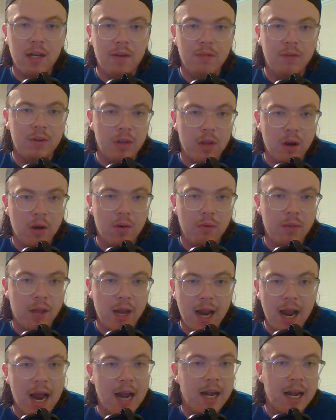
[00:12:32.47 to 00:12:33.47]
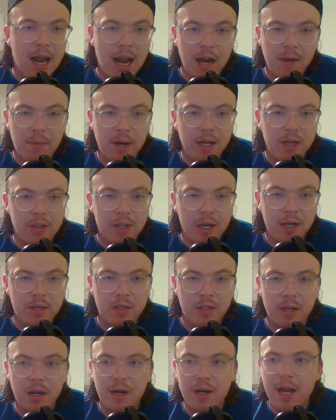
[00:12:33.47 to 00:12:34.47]
even though they hadn't had many
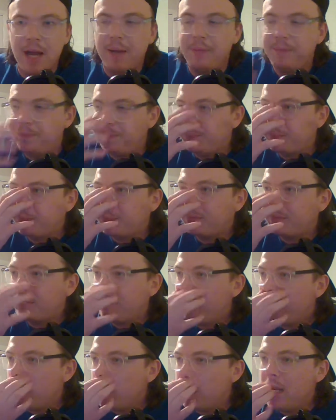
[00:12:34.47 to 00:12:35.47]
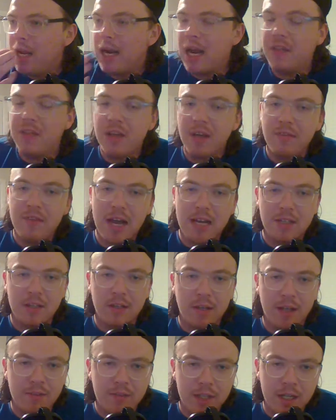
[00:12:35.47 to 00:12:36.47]
chances on net. And I think
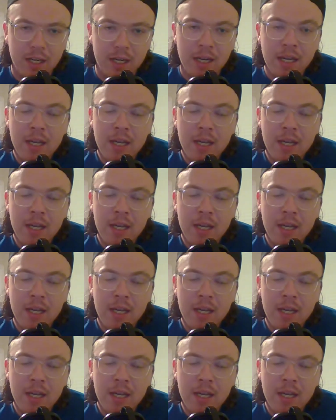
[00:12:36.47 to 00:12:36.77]
Vasilevsky